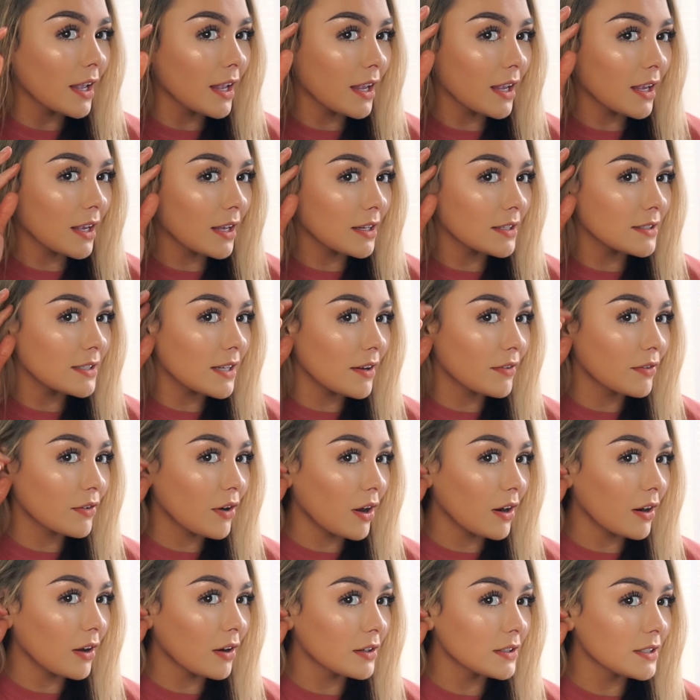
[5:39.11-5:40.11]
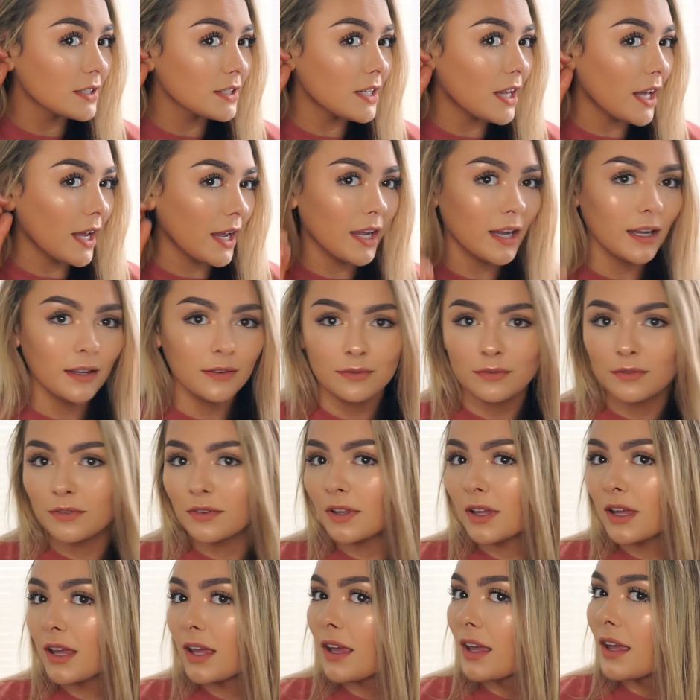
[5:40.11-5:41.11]
And I've got it on today.
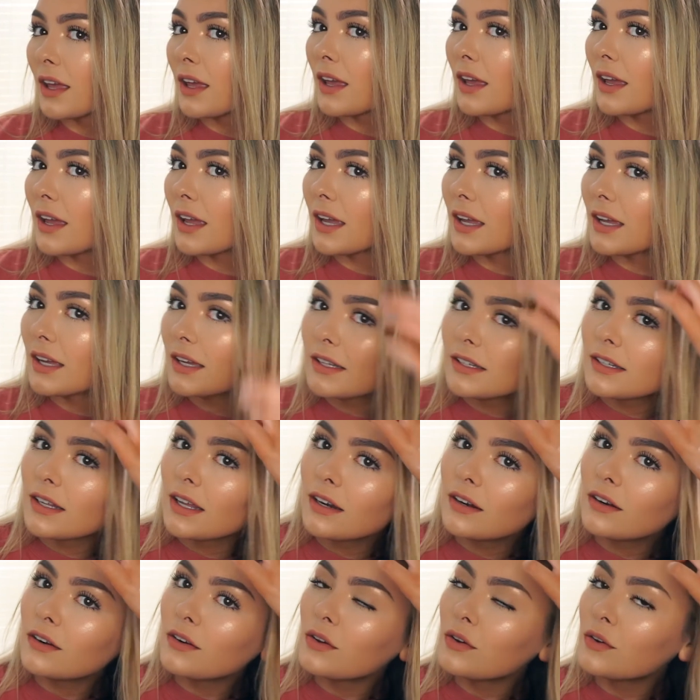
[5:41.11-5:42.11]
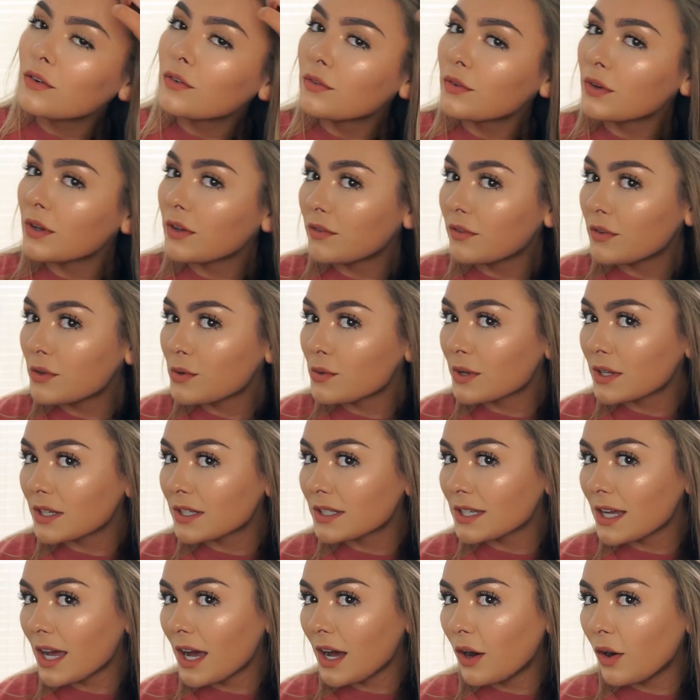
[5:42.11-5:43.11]
And I don't know if you
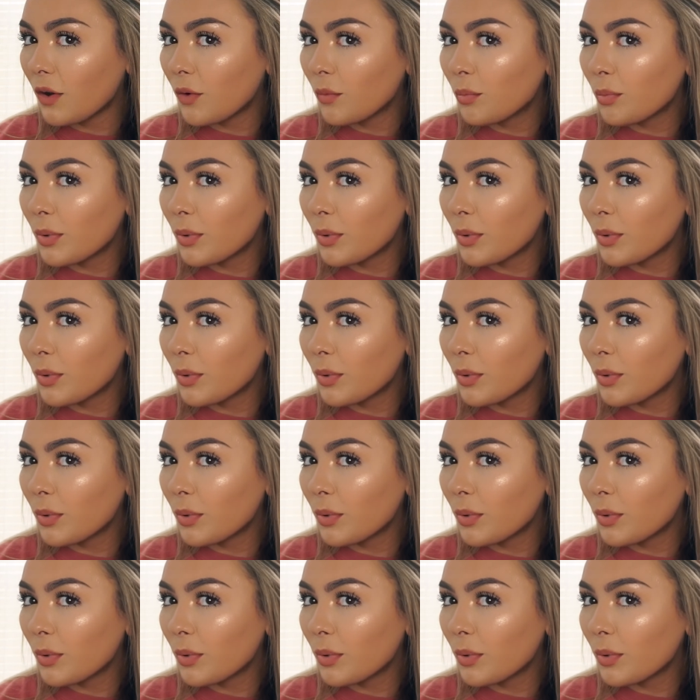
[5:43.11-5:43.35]
can tell,